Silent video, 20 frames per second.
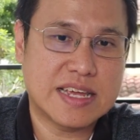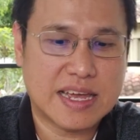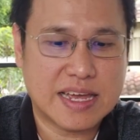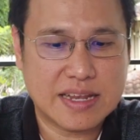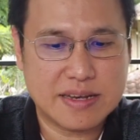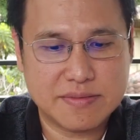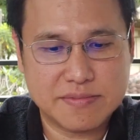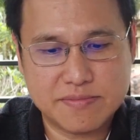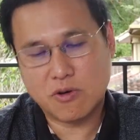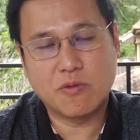
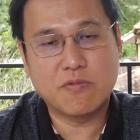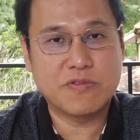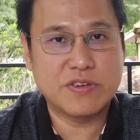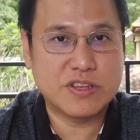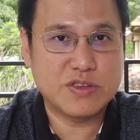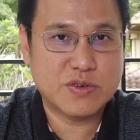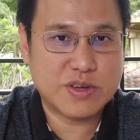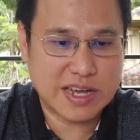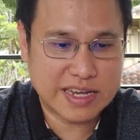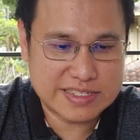and
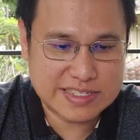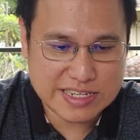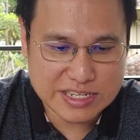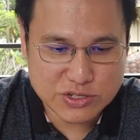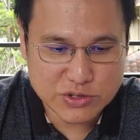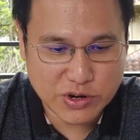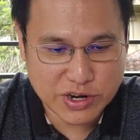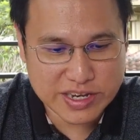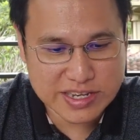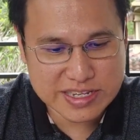hopefully you guys
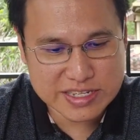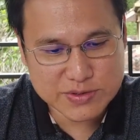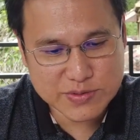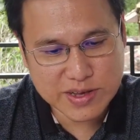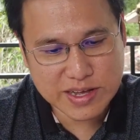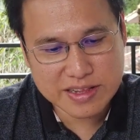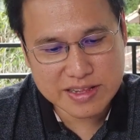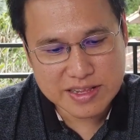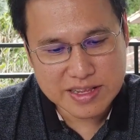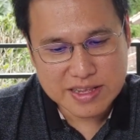enjoy it as
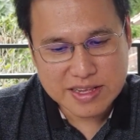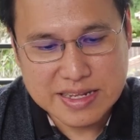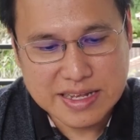well.